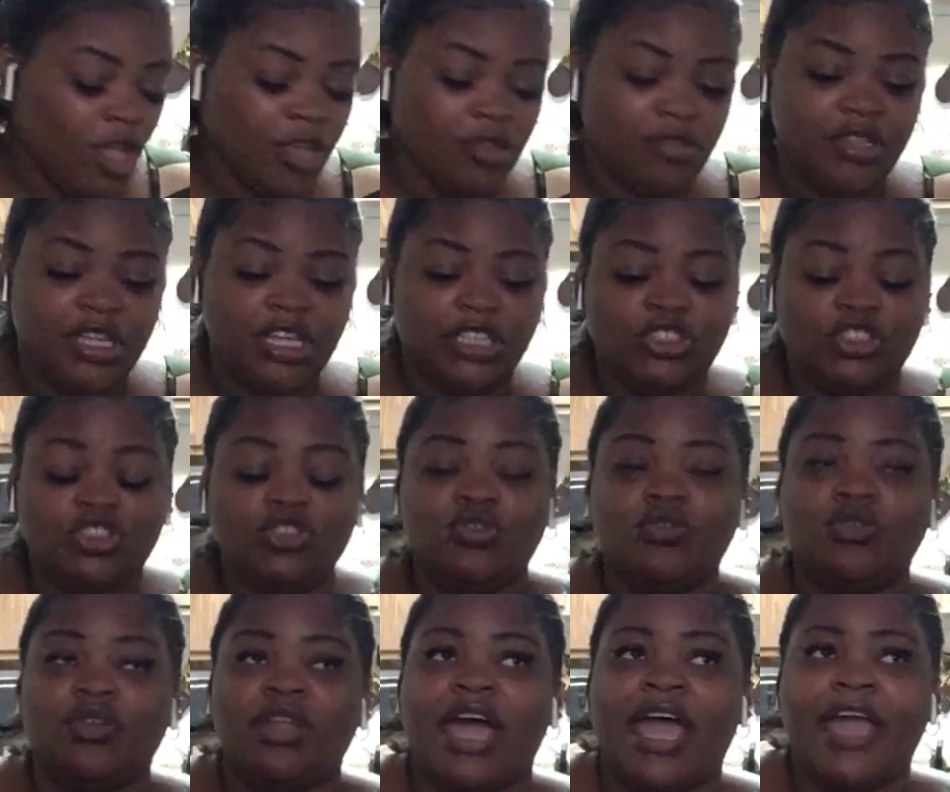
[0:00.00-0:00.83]
that
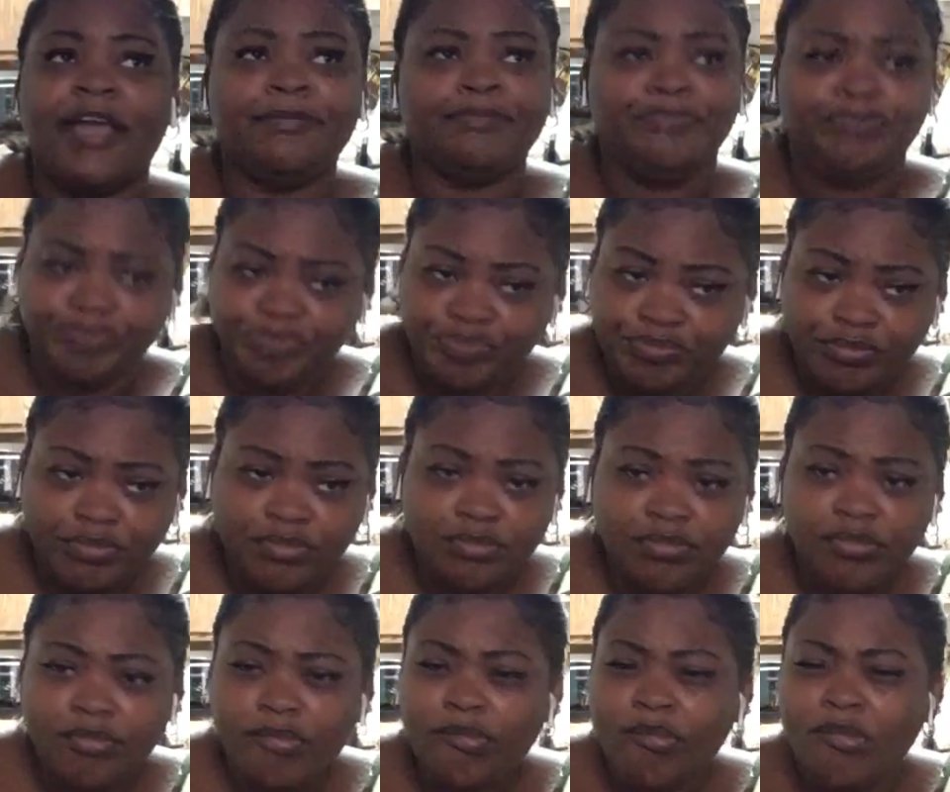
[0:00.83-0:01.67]
you like
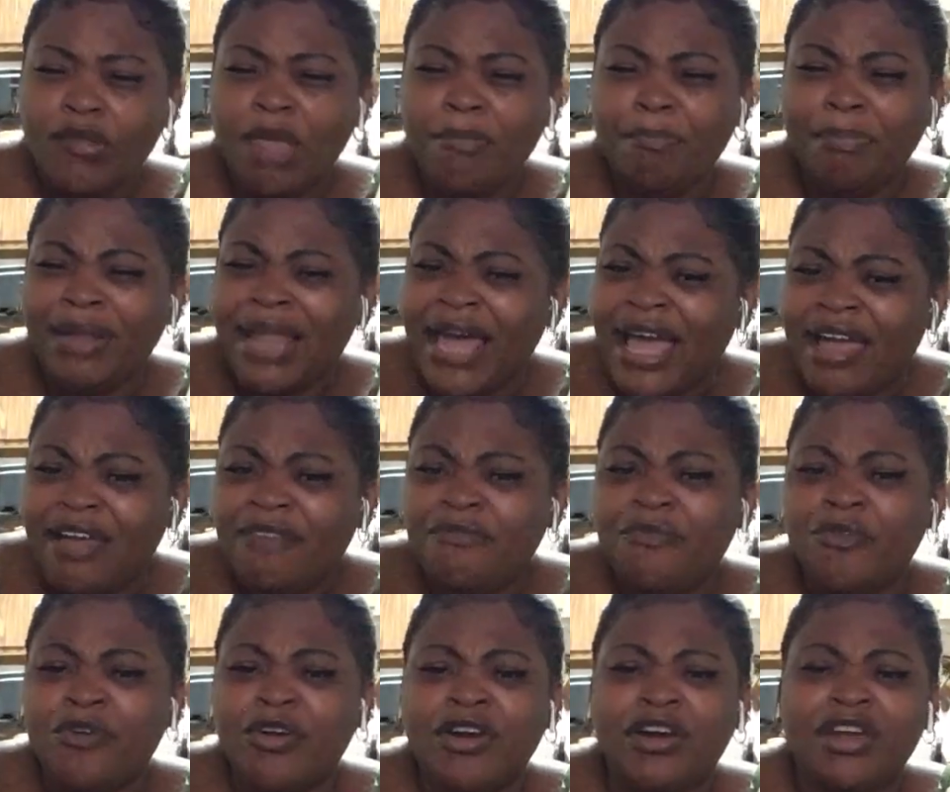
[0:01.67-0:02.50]
applying
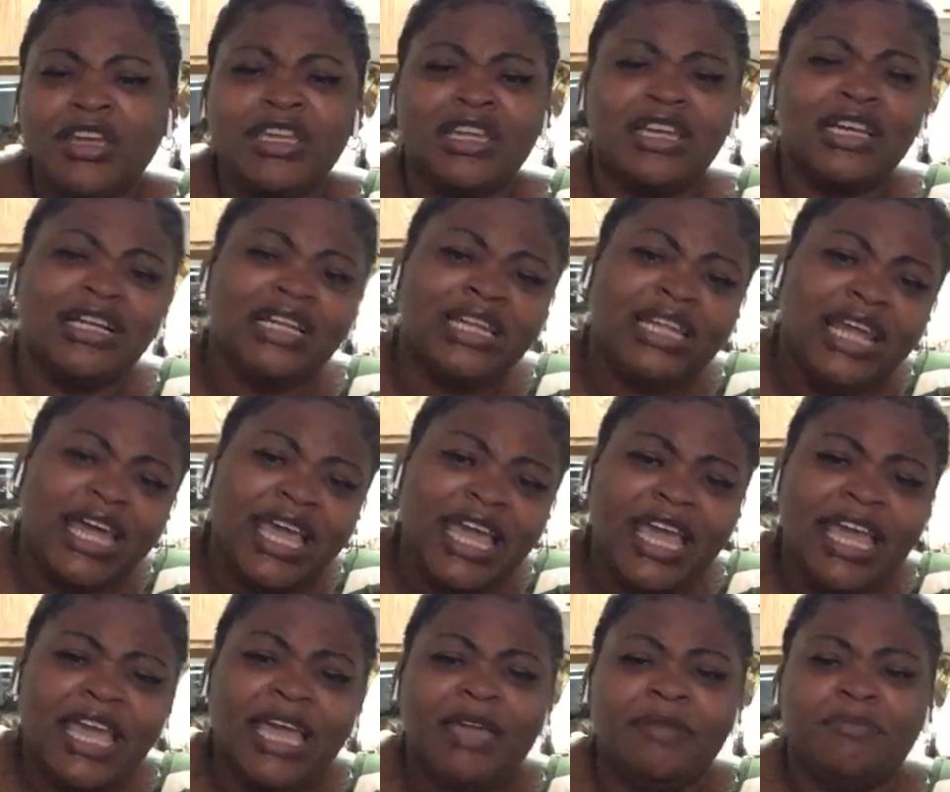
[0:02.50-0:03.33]
for, your
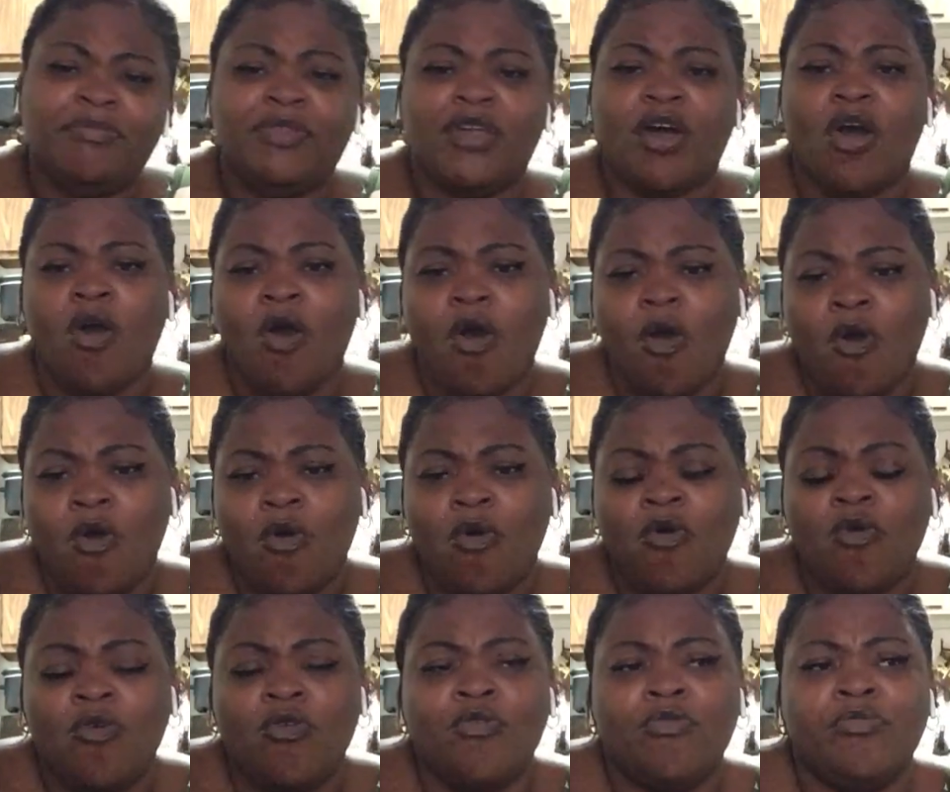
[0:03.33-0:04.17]
claim, the
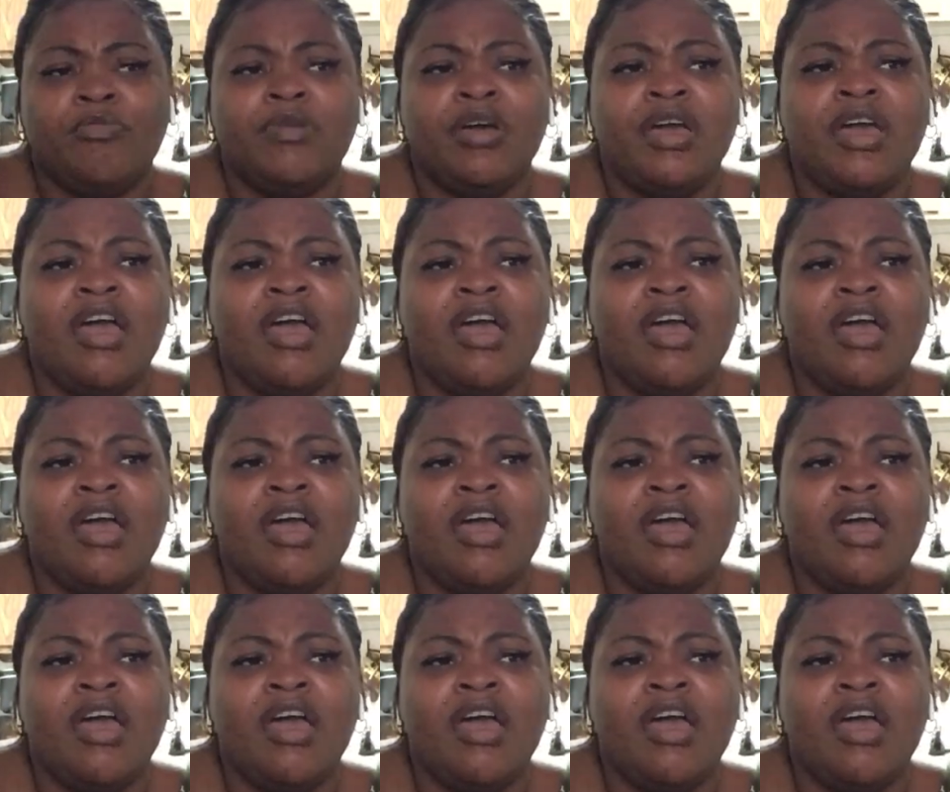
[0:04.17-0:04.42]
home,